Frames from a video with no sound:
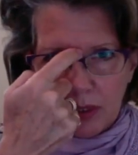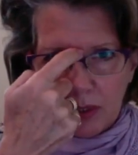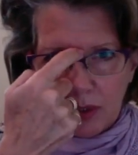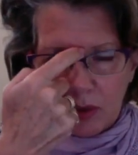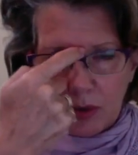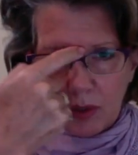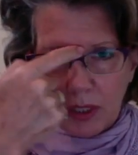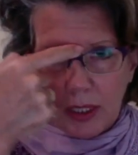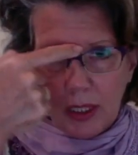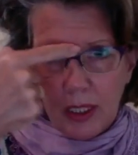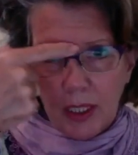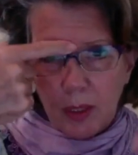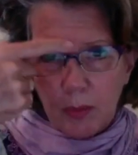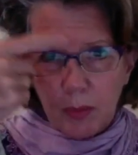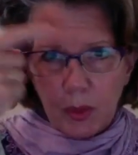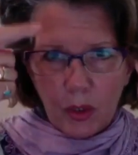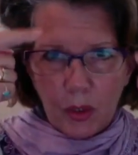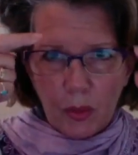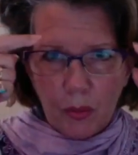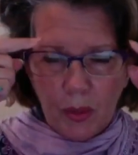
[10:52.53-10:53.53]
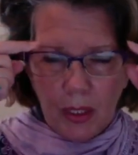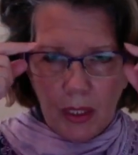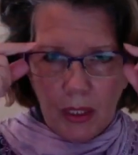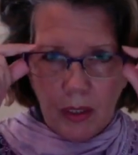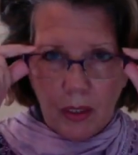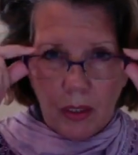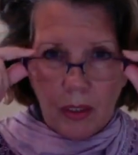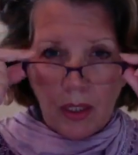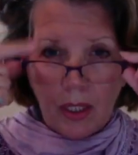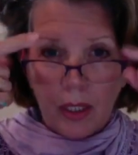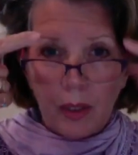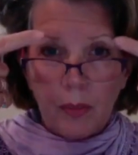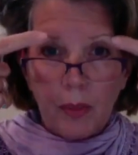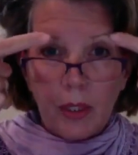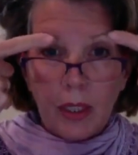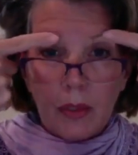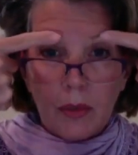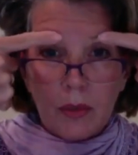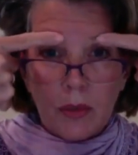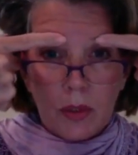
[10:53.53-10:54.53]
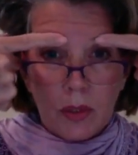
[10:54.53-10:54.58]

It's right here between our eyebrows.